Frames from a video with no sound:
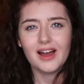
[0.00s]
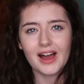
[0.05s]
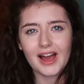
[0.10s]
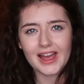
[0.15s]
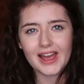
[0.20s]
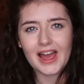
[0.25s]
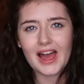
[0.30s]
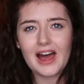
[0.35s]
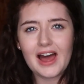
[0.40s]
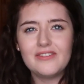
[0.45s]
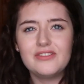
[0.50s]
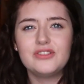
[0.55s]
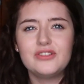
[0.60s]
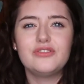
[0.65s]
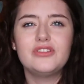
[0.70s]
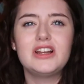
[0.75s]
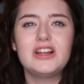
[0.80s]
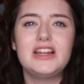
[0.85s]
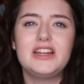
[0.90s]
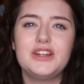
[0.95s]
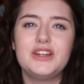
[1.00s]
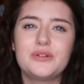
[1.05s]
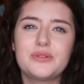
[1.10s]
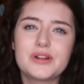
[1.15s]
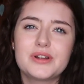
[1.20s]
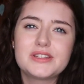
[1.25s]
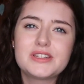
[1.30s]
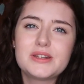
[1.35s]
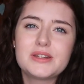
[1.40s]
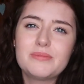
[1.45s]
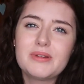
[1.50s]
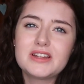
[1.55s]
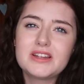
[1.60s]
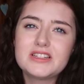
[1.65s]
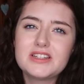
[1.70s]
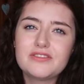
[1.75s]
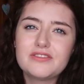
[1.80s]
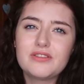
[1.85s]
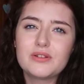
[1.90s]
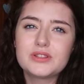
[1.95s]
I haven't really noticed a big
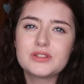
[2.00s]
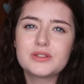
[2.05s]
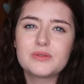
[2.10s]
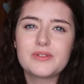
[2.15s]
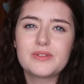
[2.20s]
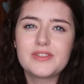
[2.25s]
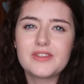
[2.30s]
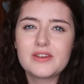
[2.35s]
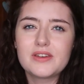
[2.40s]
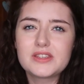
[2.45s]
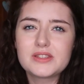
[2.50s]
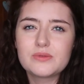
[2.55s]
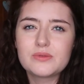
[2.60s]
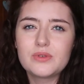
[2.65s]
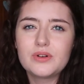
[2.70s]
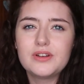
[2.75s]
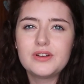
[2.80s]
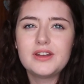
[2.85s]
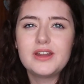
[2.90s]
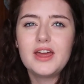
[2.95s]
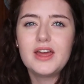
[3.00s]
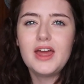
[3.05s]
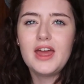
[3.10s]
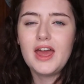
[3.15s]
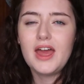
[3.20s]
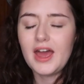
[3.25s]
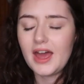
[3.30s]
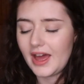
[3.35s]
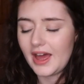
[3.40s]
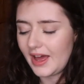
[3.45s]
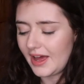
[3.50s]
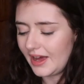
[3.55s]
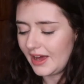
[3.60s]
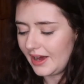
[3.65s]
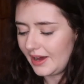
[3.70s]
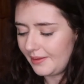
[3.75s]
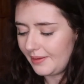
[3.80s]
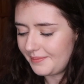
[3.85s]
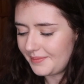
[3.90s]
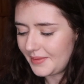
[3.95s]
difference with this one.
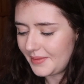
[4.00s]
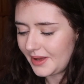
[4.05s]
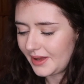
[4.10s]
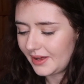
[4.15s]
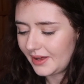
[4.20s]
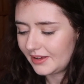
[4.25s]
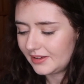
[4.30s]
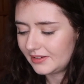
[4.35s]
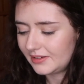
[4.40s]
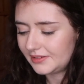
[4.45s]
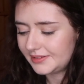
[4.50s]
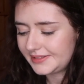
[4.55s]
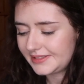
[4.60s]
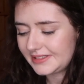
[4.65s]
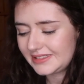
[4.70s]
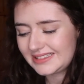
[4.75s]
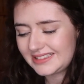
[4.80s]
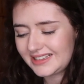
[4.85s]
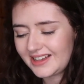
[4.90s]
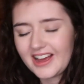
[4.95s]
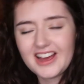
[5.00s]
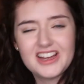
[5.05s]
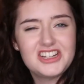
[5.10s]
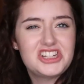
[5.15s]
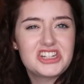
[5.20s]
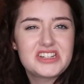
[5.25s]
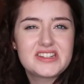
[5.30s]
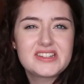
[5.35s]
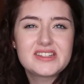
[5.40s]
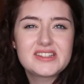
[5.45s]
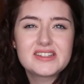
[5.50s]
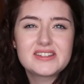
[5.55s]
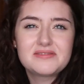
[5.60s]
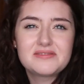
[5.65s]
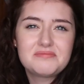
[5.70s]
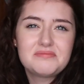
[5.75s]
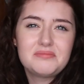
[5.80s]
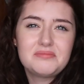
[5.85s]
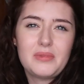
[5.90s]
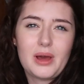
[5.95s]
Um, I just,
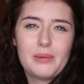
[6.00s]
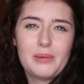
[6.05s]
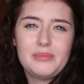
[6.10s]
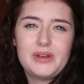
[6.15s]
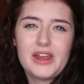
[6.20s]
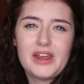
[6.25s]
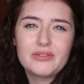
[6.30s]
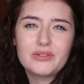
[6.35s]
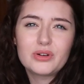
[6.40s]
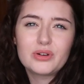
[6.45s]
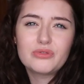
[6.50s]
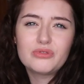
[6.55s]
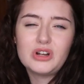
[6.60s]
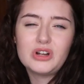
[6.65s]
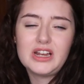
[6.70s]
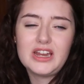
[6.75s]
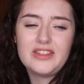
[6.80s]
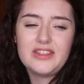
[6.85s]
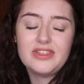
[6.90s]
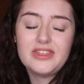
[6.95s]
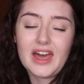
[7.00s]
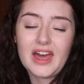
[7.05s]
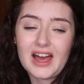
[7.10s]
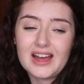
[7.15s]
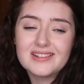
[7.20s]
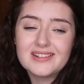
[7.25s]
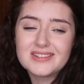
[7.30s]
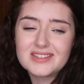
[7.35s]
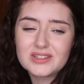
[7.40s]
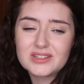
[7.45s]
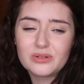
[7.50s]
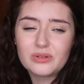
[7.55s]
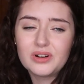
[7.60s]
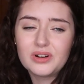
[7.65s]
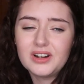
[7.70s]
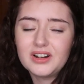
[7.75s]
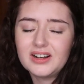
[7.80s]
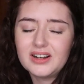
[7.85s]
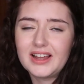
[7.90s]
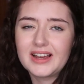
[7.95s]
I'm never really that sore.